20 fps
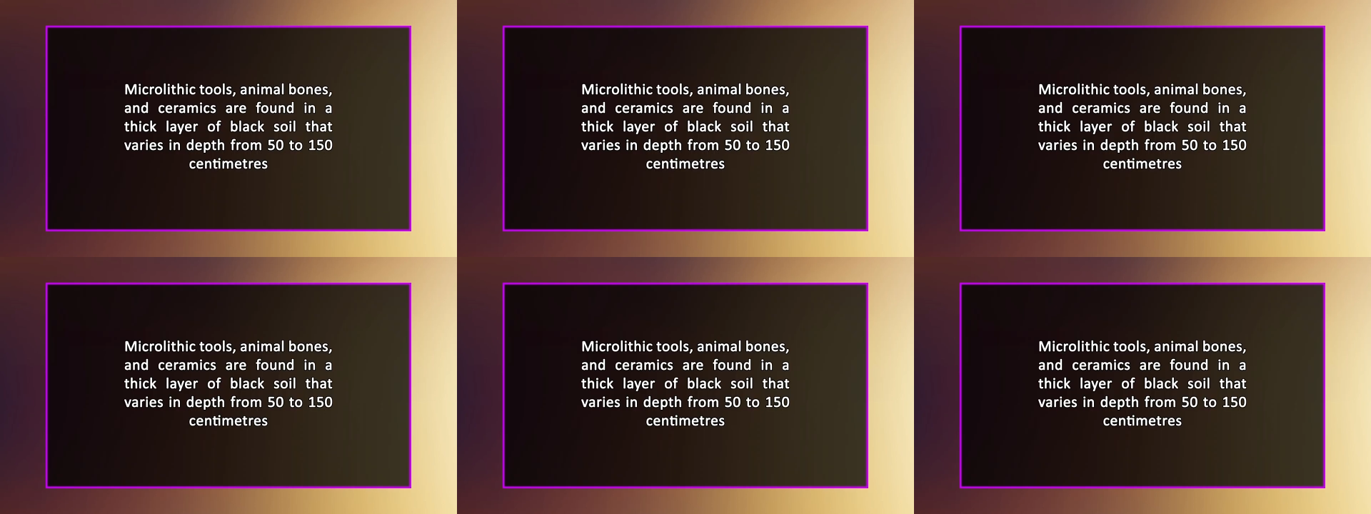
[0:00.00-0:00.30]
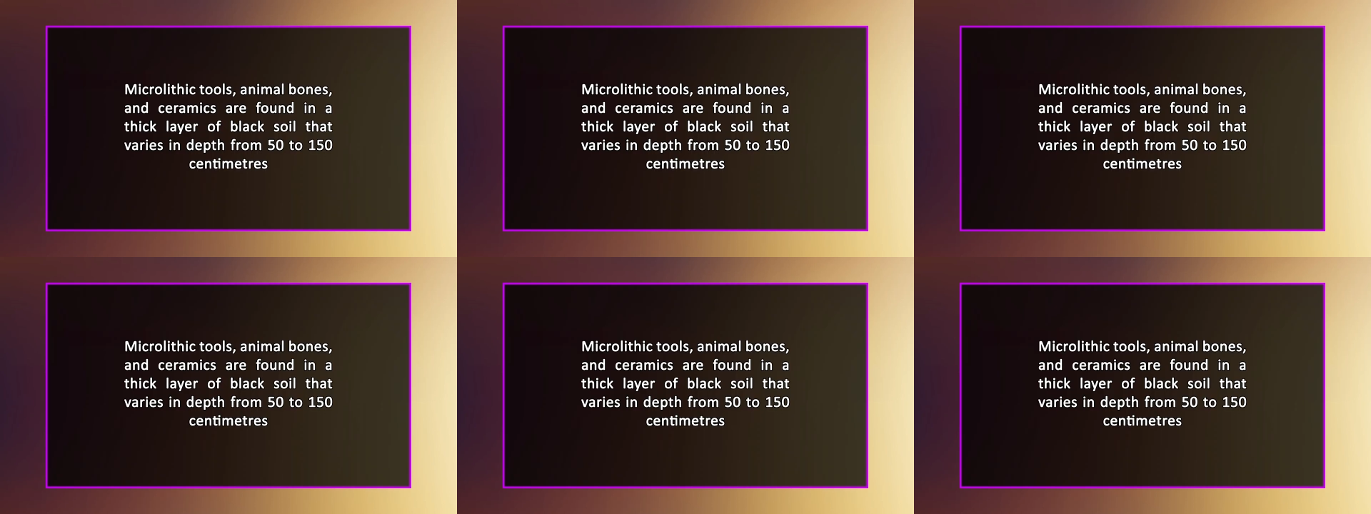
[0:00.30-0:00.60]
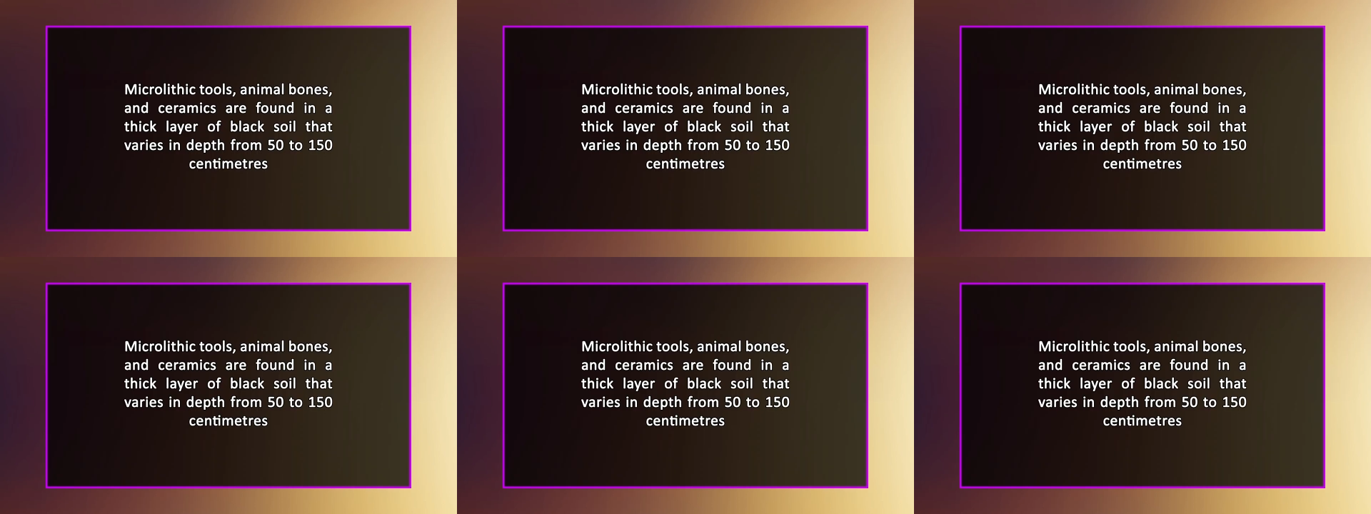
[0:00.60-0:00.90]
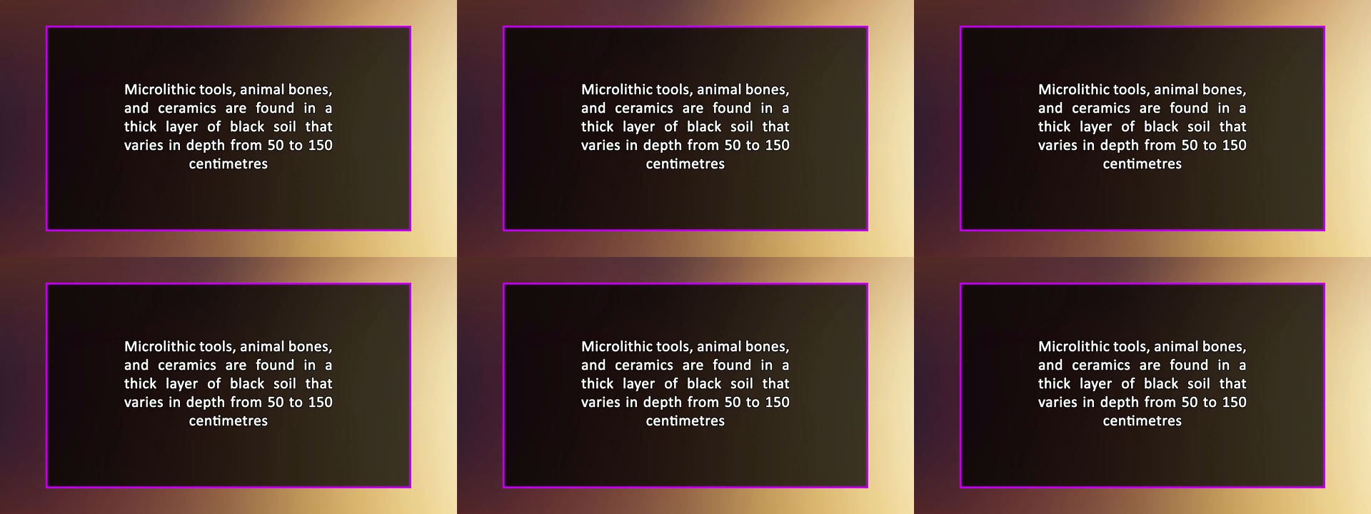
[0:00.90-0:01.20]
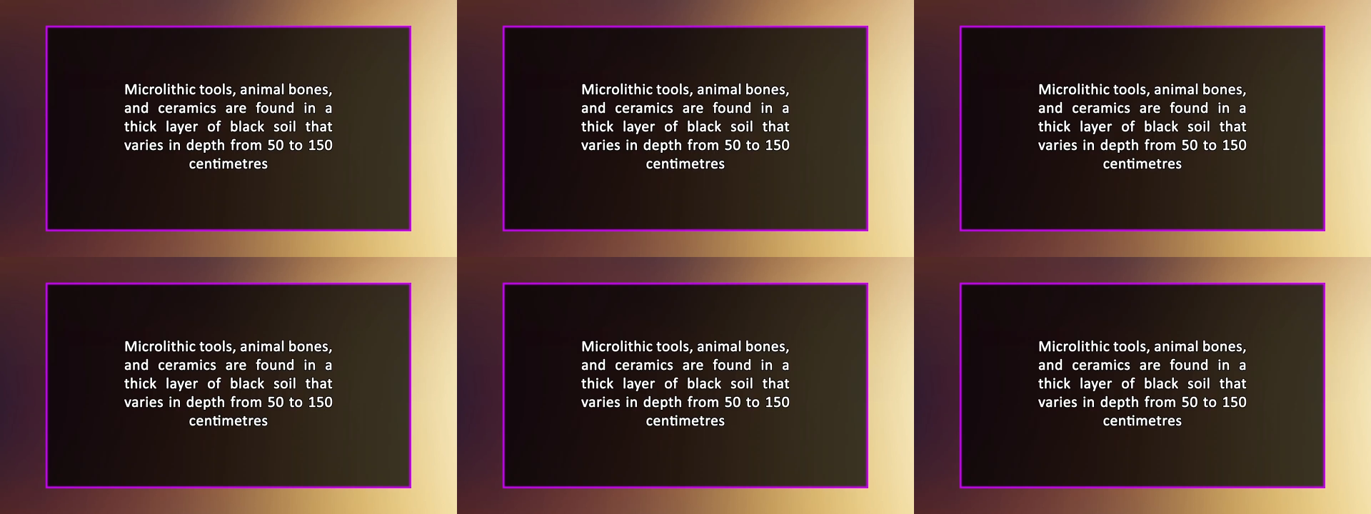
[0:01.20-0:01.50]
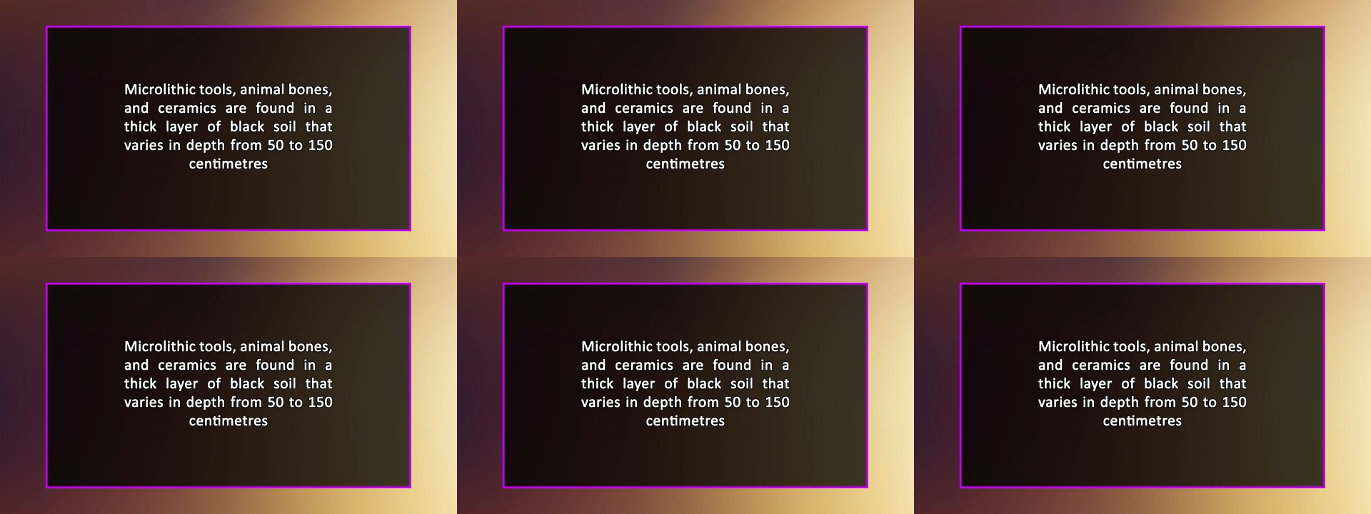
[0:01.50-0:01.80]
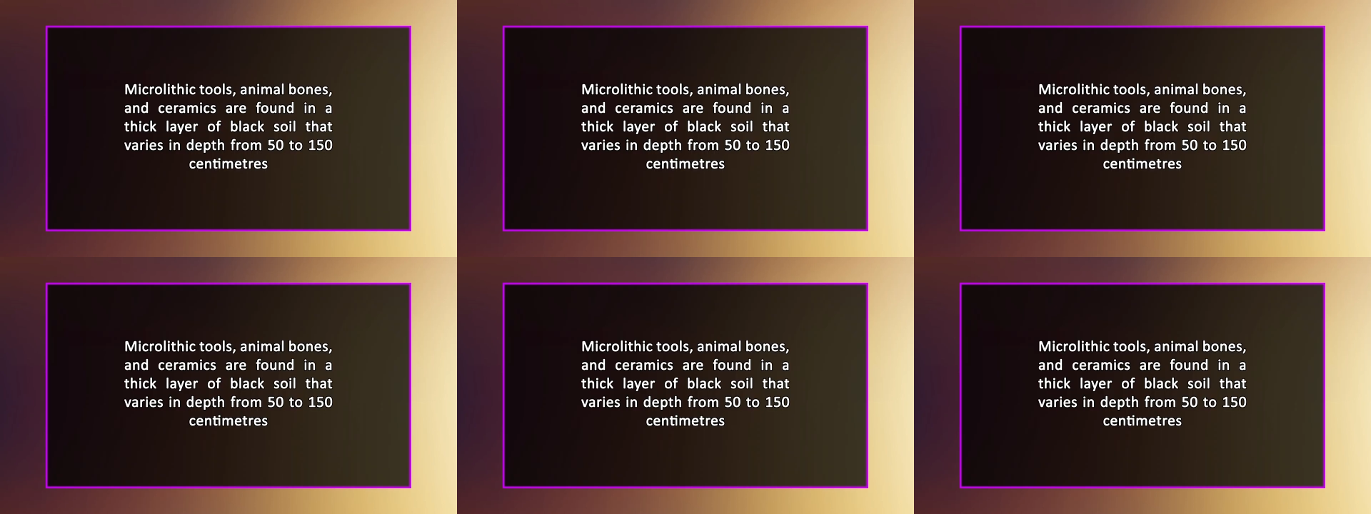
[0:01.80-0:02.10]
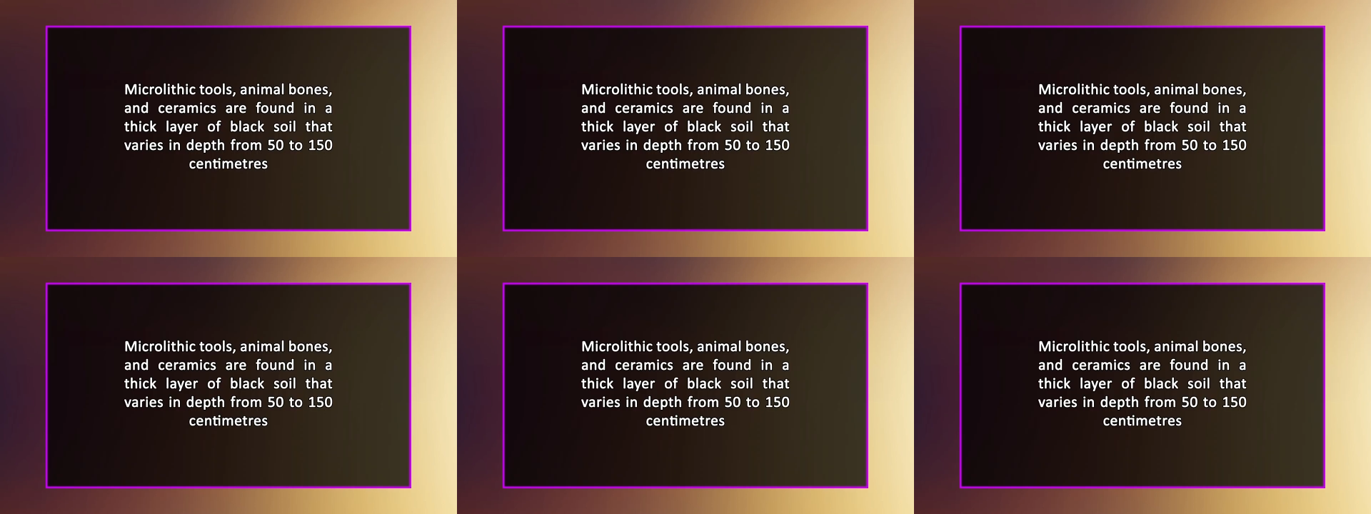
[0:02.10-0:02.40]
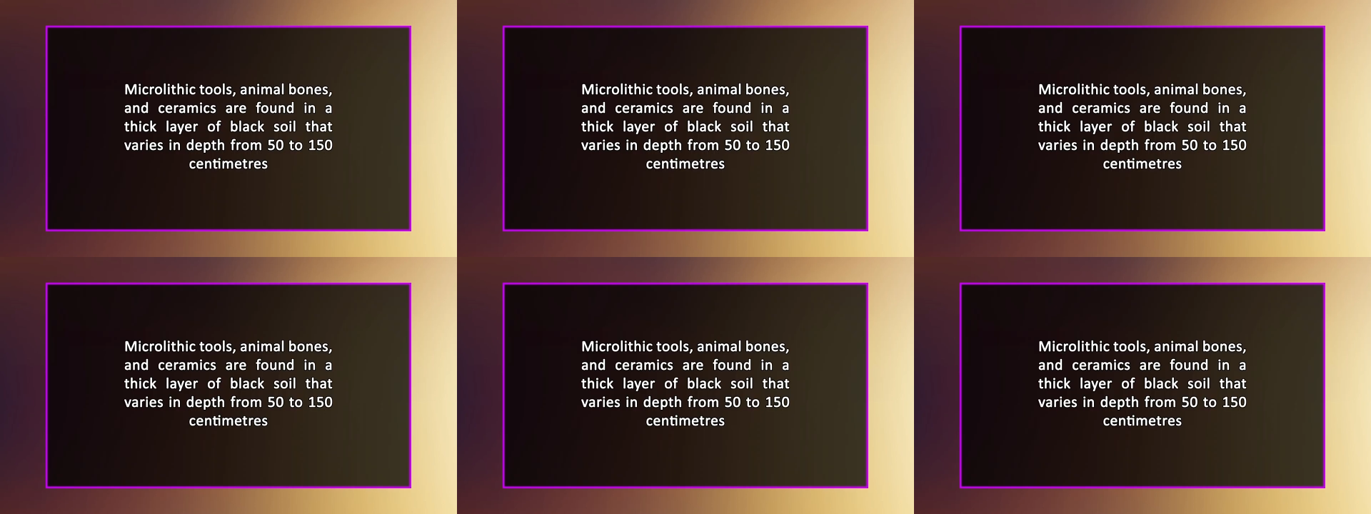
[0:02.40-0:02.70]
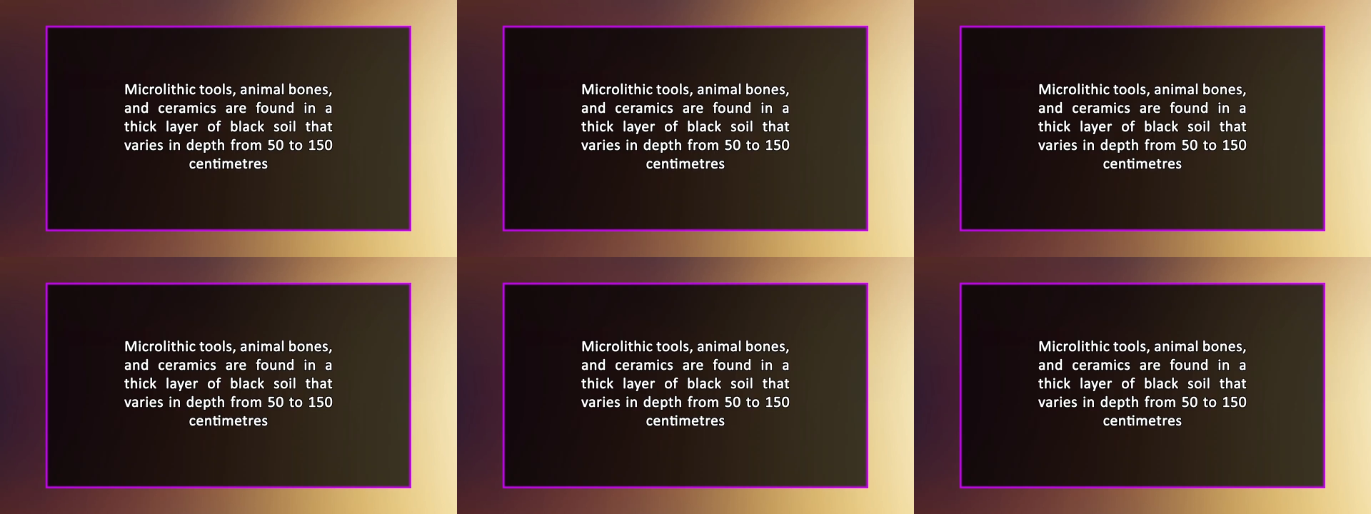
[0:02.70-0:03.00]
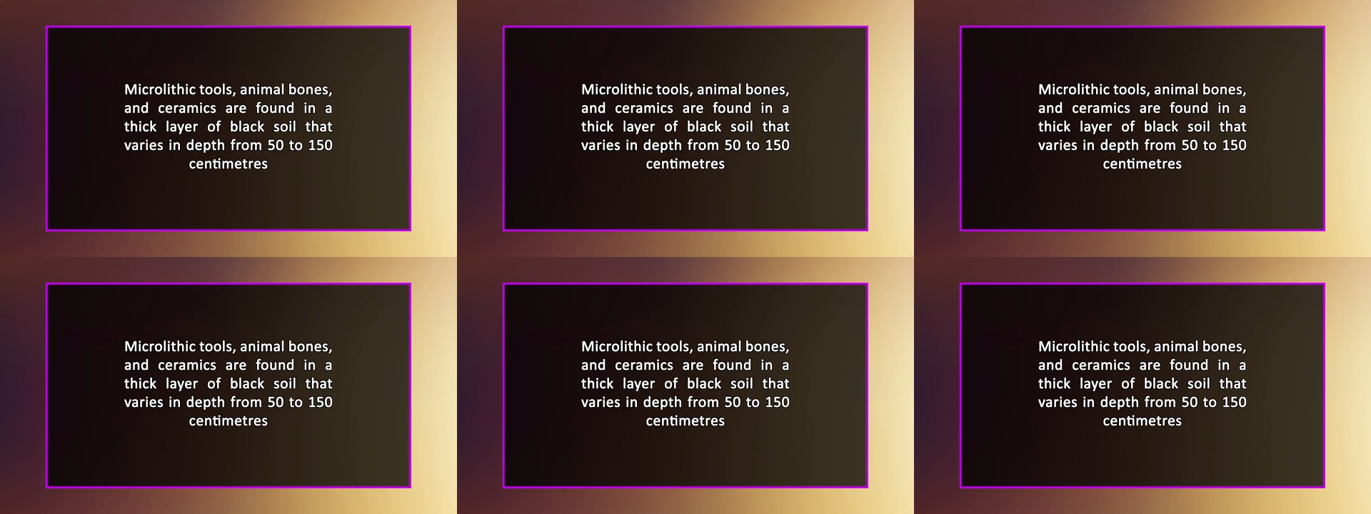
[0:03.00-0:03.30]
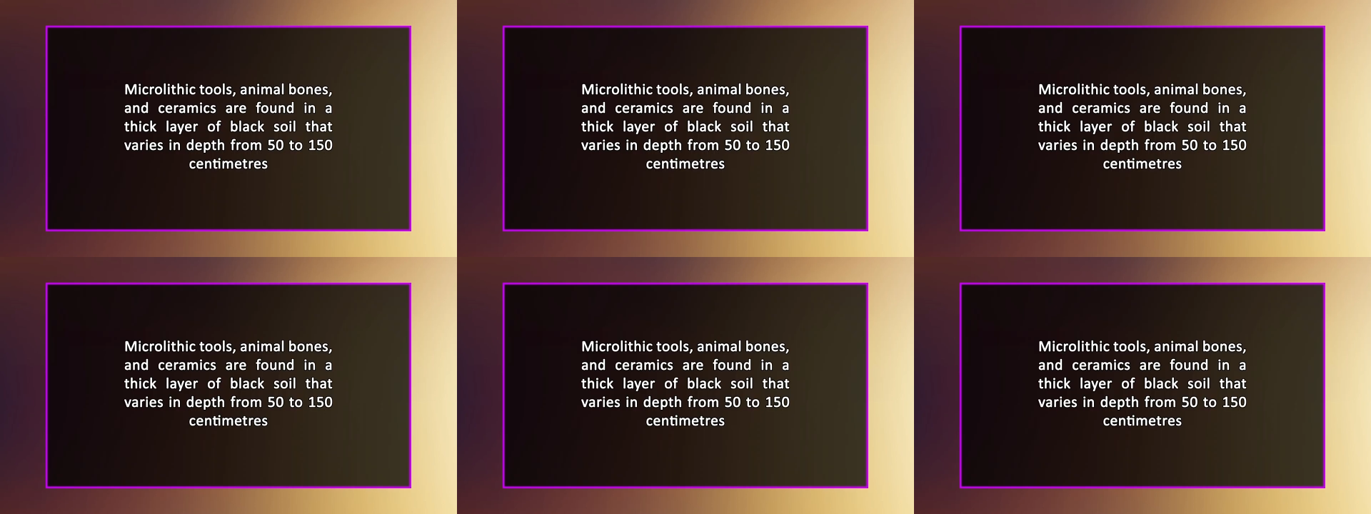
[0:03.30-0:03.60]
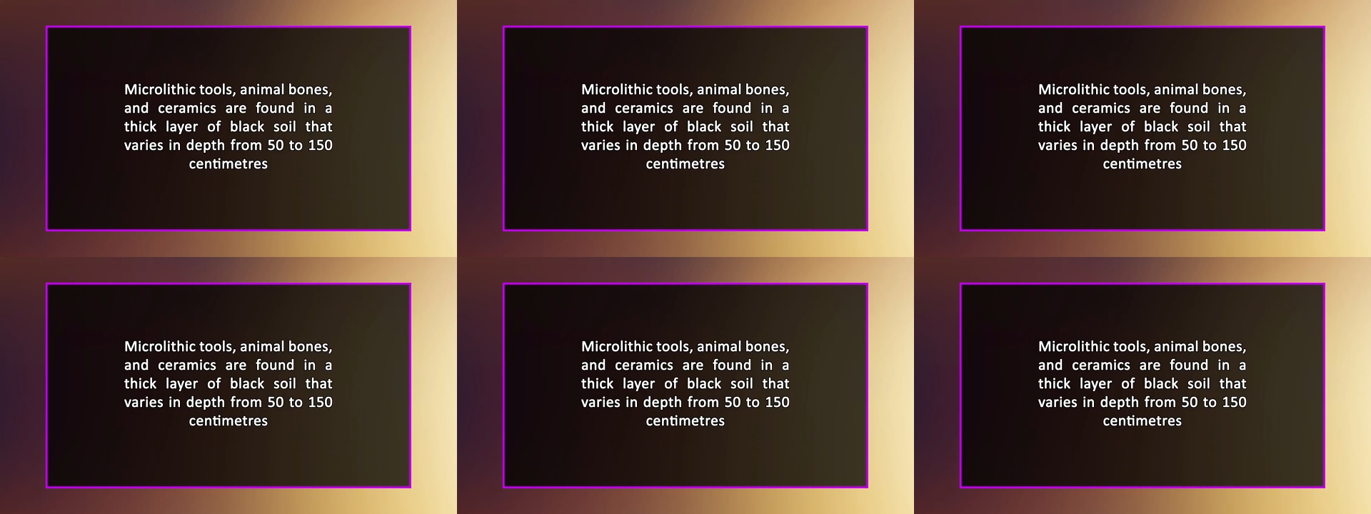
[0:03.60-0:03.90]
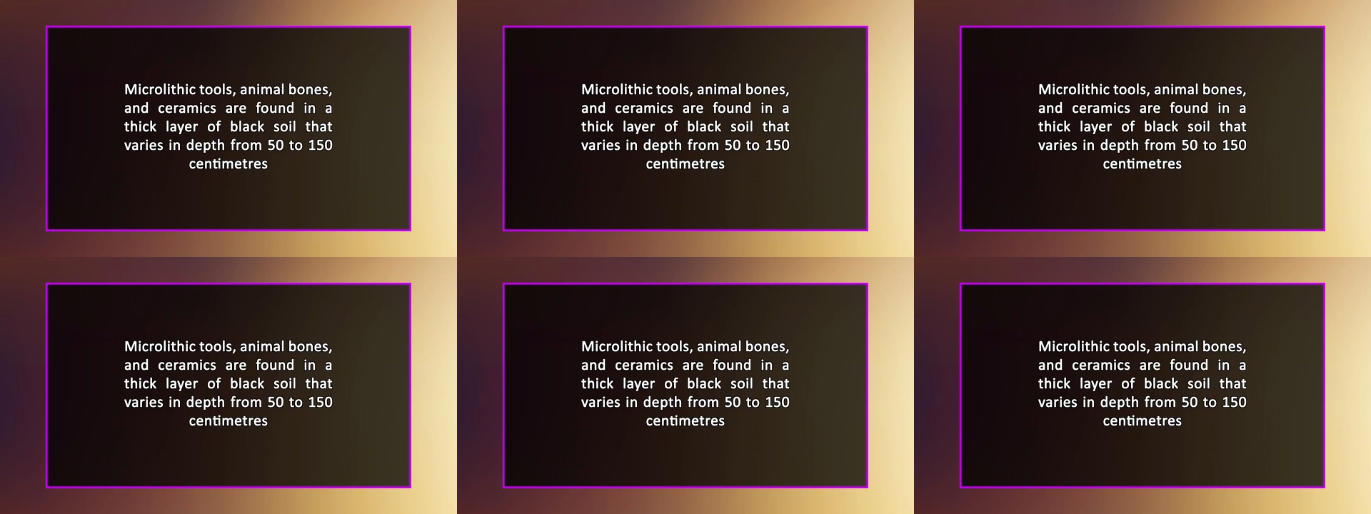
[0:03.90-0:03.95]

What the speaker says: [unreadable: no face in view]